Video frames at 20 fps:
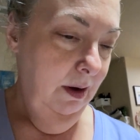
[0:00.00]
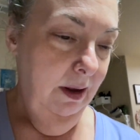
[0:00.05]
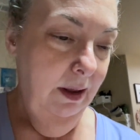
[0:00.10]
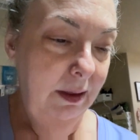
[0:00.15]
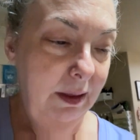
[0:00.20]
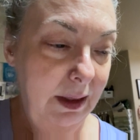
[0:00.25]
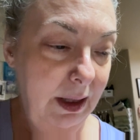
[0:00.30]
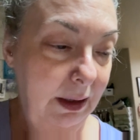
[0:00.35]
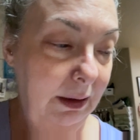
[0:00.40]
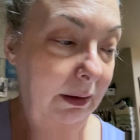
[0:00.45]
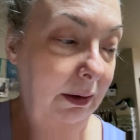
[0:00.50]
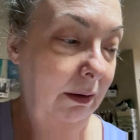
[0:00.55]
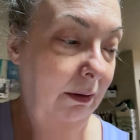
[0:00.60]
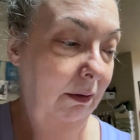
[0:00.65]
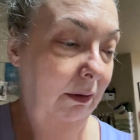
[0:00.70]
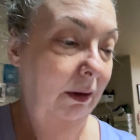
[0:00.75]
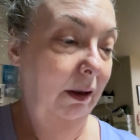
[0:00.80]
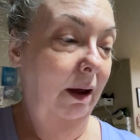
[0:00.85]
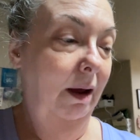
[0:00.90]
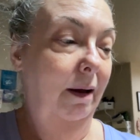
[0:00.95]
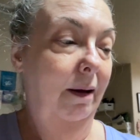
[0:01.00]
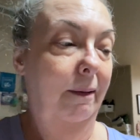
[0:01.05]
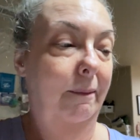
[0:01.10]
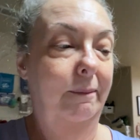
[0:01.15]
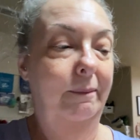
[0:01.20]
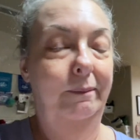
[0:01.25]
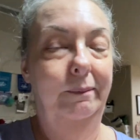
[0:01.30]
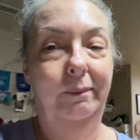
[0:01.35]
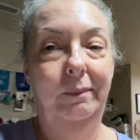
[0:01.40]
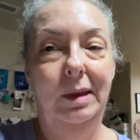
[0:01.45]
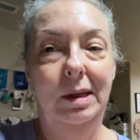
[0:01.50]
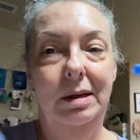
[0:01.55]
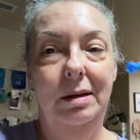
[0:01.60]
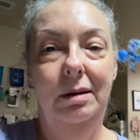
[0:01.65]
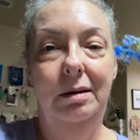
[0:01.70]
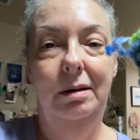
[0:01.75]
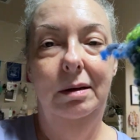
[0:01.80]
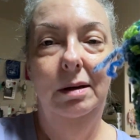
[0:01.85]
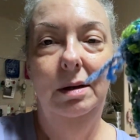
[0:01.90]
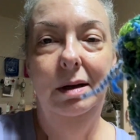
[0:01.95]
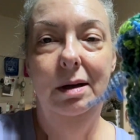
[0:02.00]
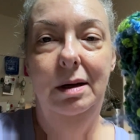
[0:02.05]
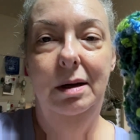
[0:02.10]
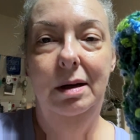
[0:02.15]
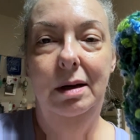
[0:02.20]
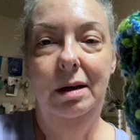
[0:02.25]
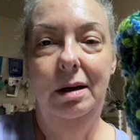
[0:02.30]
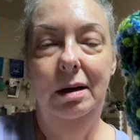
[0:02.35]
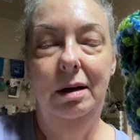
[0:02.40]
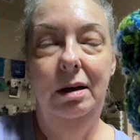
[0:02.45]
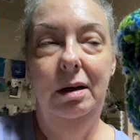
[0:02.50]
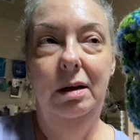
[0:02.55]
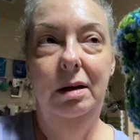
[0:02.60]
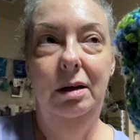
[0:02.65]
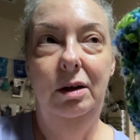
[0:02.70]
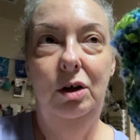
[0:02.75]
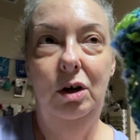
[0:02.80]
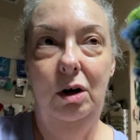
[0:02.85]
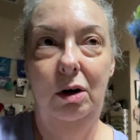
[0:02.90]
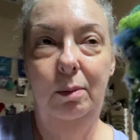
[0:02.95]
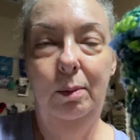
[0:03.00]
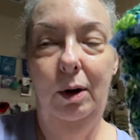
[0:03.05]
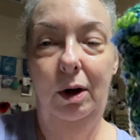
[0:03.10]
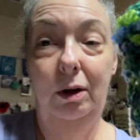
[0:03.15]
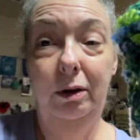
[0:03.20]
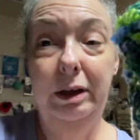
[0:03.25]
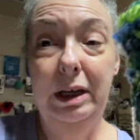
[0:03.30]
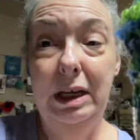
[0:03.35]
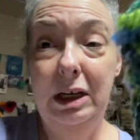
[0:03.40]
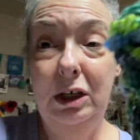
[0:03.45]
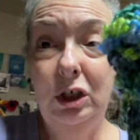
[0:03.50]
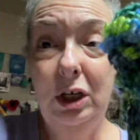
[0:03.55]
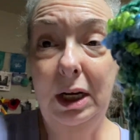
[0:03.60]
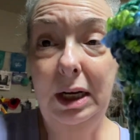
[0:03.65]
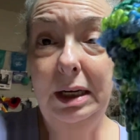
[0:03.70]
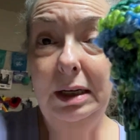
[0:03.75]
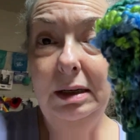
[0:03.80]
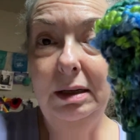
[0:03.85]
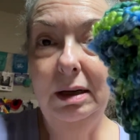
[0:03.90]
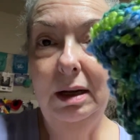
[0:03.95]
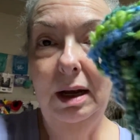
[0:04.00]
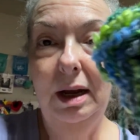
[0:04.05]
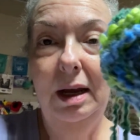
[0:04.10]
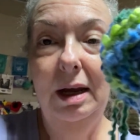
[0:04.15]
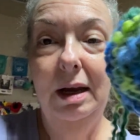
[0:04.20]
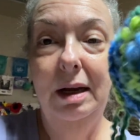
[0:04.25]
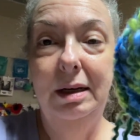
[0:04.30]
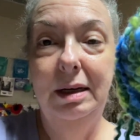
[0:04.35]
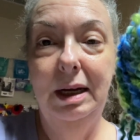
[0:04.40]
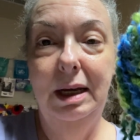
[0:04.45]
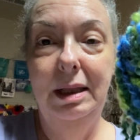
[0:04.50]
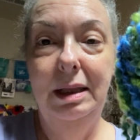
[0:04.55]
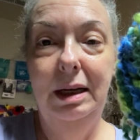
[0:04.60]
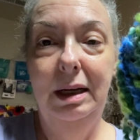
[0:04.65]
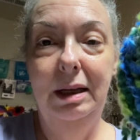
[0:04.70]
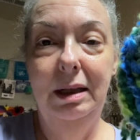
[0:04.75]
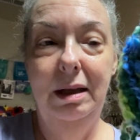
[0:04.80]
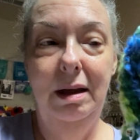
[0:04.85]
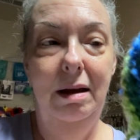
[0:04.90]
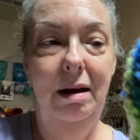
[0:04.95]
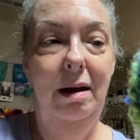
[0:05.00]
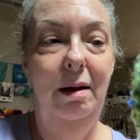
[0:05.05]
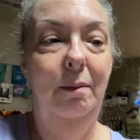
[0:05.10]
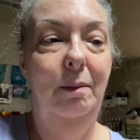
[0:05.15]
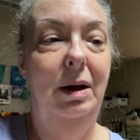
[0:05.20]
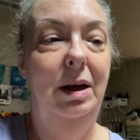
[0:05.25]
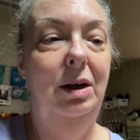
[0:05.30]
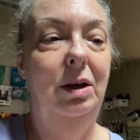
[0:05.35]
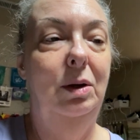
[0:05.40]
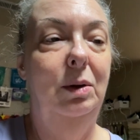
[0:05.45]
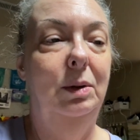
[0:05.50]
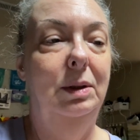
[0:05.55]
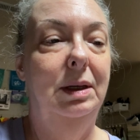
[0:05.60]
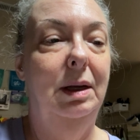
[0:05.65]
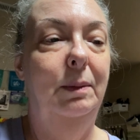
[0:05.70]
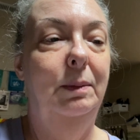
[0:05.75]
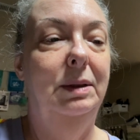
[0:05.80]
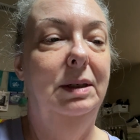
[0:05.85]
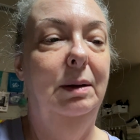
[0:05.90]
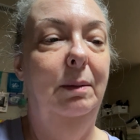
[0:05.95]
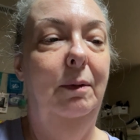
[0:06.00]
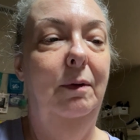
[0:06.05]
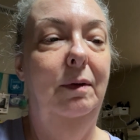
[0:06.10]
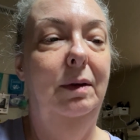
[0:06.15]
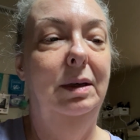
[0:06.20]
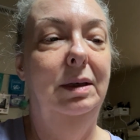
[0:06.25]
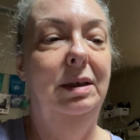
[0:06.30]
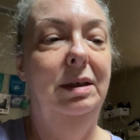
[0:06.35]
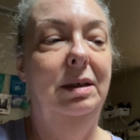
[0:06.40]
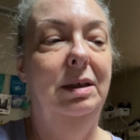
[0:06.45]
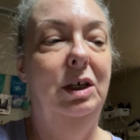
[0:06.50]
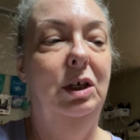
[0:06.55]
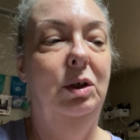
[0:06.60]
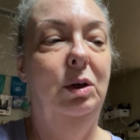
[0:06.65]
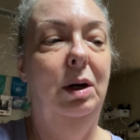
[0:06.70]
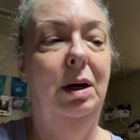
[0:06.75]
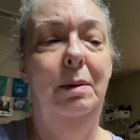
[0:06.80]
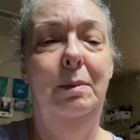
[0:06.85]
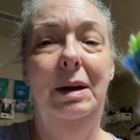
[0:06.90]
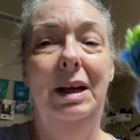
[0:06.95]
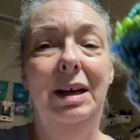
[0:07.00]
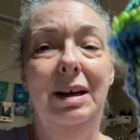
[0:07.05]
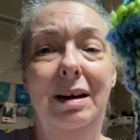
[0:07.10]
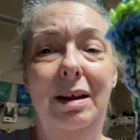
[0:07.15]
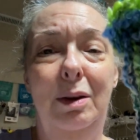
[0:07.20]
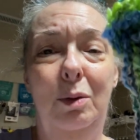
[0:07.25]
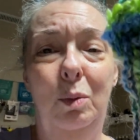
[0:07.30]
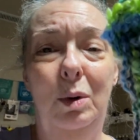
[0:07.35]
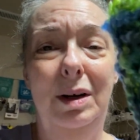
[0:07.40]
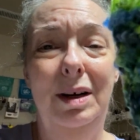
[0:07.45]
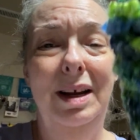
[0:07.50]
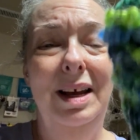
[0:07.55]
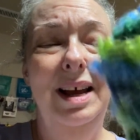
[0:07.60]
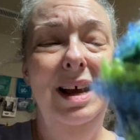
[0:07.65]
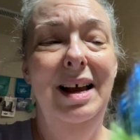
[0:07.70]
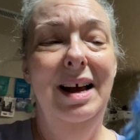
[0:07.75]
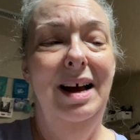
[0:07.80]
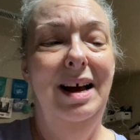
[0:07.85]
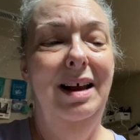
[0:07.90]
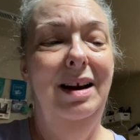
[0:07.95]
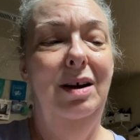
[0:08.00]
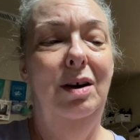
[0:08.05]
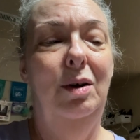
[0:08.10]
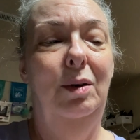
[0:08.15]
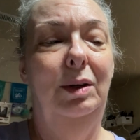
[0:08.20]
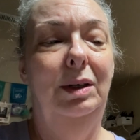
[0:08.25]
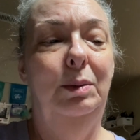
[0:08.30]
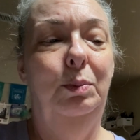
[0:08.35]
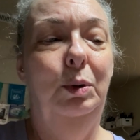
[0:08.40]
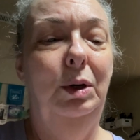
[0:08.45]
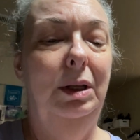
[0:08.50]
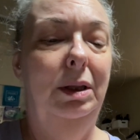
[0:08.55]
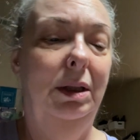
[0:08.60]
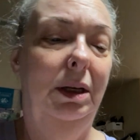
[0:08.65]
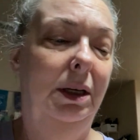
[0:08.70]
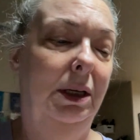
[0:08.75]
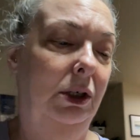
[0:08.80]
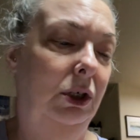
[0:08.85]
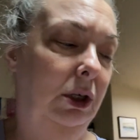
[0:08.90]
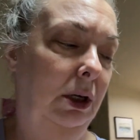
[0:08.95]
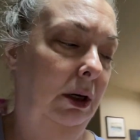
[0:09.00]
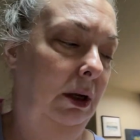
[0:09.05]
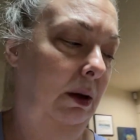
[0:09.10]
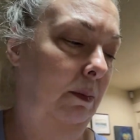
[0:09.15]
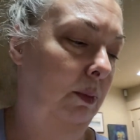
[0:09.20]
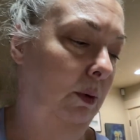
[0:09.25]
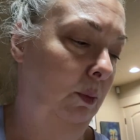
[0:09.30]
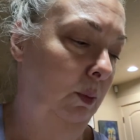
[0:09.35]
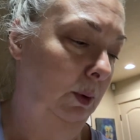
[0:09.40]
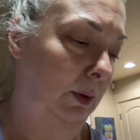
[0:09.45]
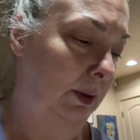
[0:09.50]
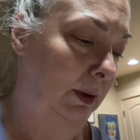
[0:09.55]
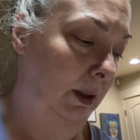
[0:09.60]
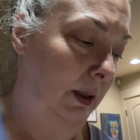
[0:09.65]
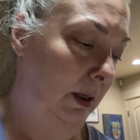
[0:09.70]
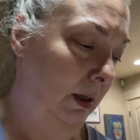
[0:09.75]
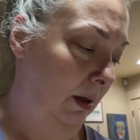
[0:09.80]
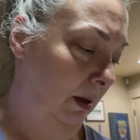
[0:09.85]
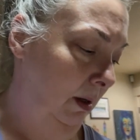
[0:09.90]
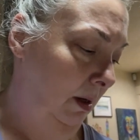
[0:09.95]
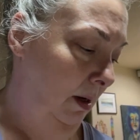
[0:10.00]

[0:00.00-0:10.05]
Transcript: that little um, yarn ball keychain, and I think I might use up some of this to try to make another one. I don't know, it's pretty thick and chunky, but we'll see.